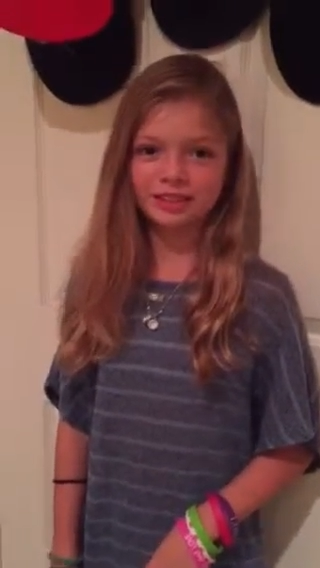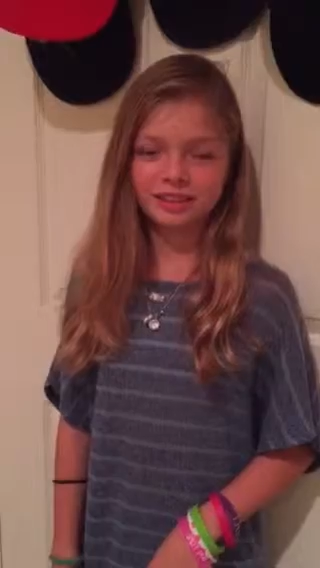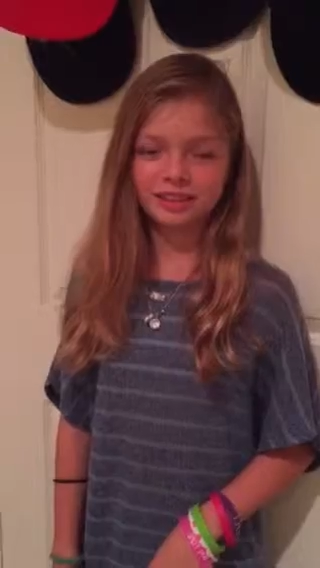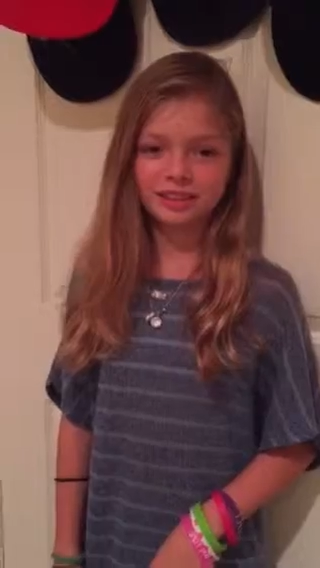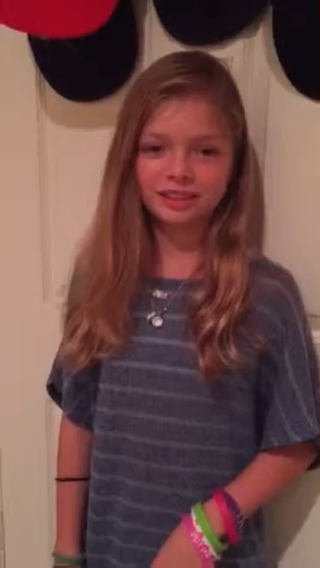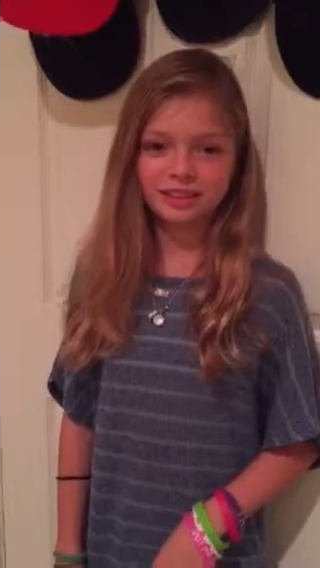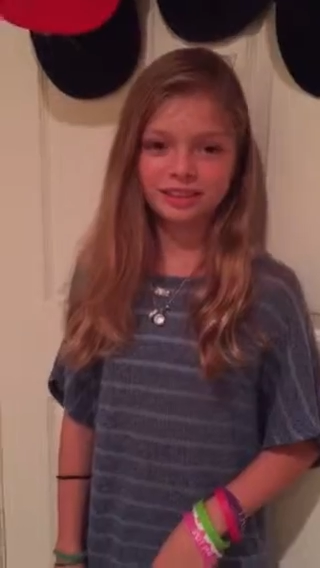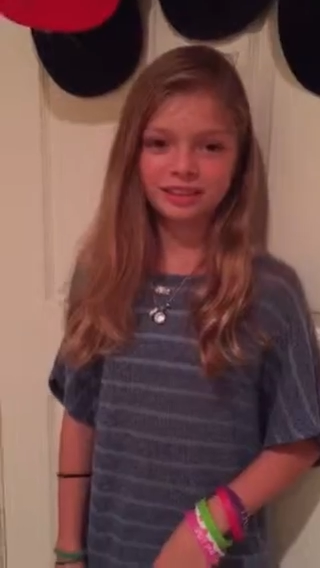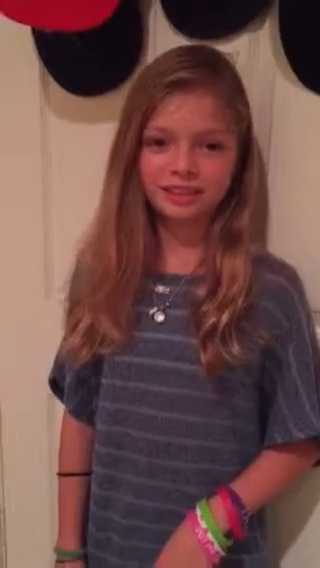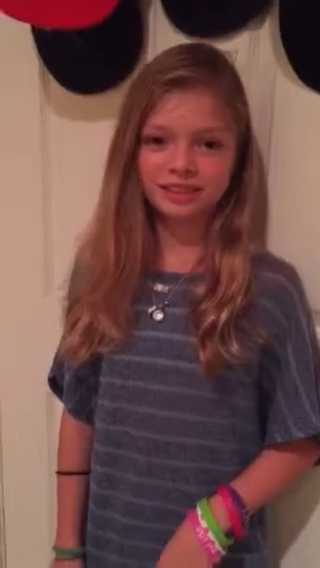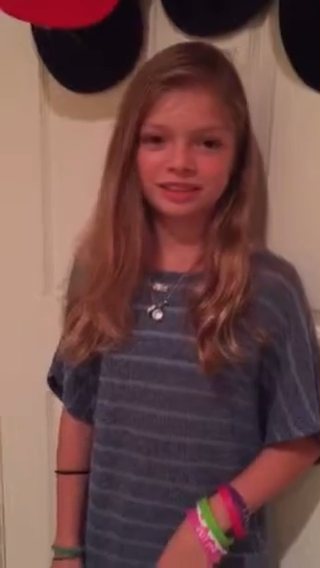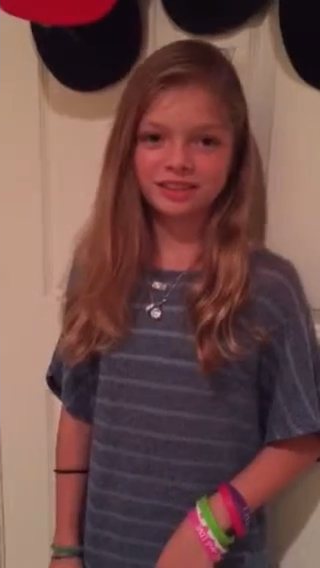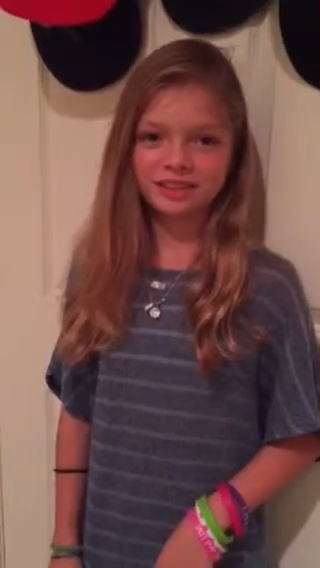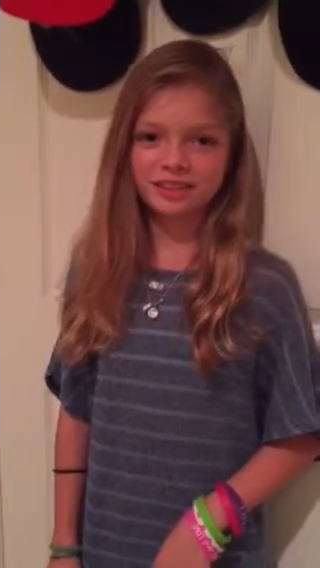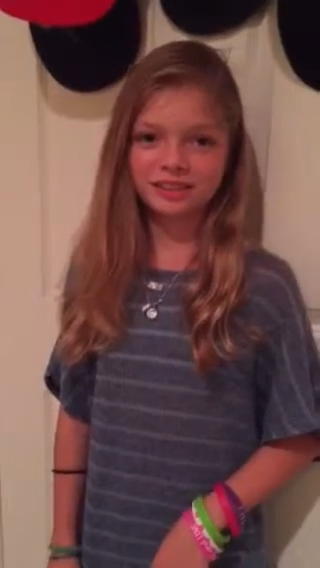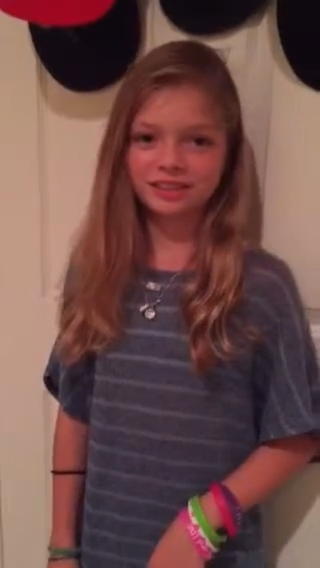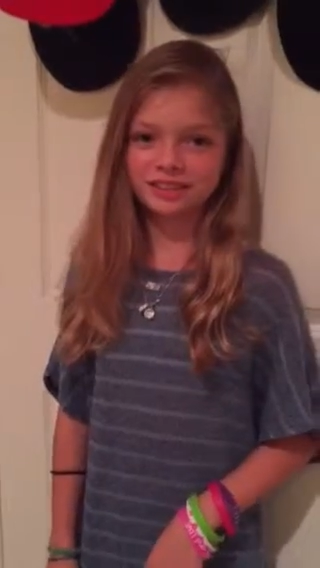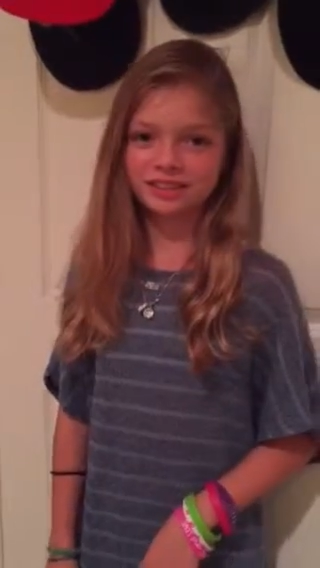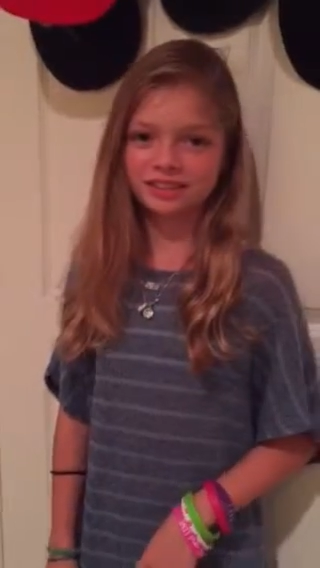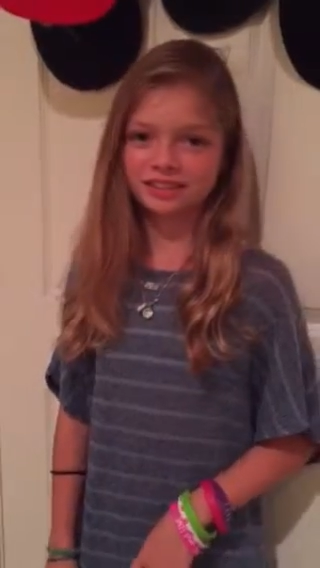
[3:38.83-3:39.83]
in the
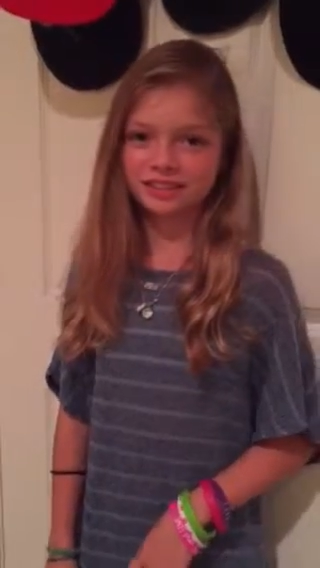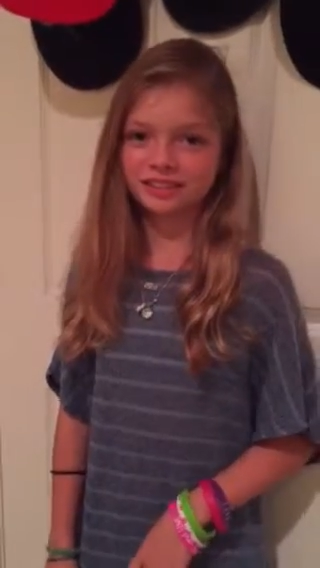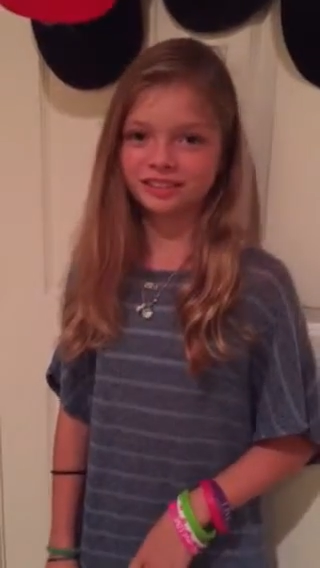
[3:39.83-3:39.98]
last couple